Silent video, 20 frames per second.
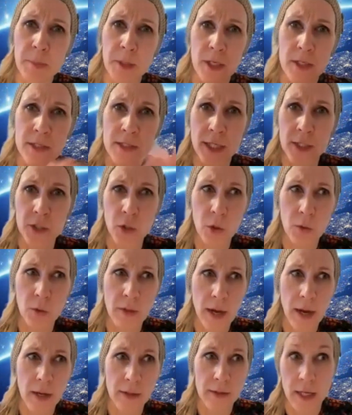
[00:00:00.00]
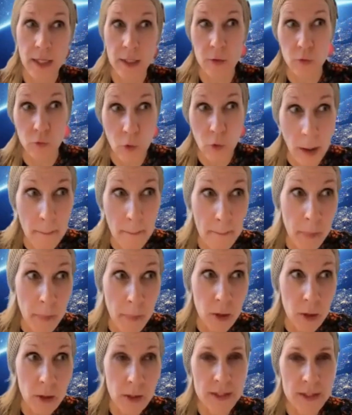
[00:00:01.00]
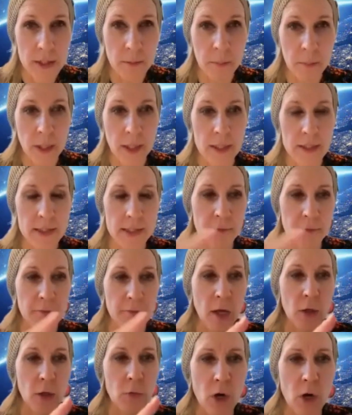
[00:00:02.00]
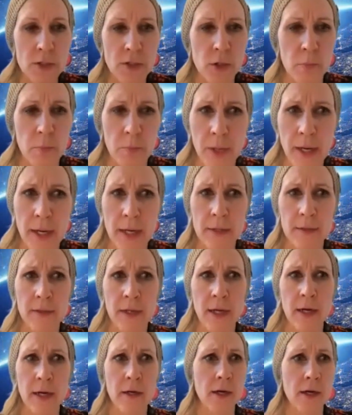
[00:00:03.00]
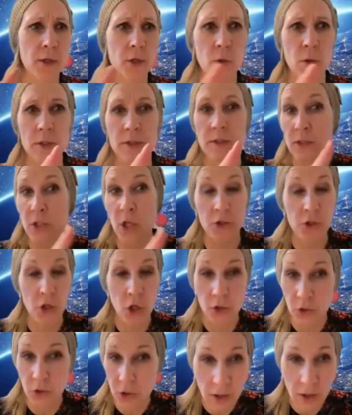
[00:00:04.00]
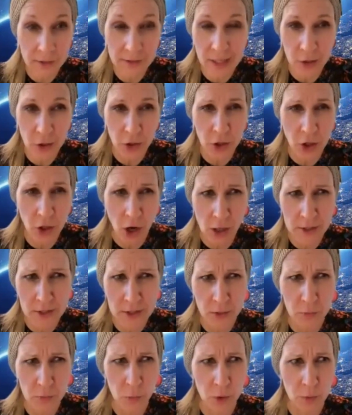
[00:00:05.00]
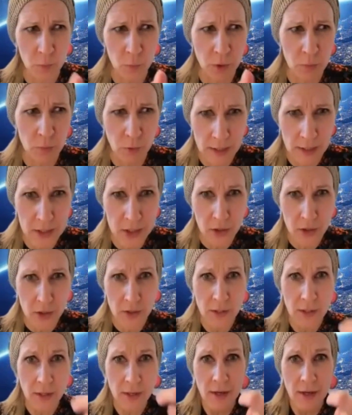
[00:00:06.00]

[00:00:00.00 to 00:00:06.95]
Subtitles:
Because I know that like Rumble is a place. I follow Russell Brand there. I know I saw Tucker Carlson with Russell.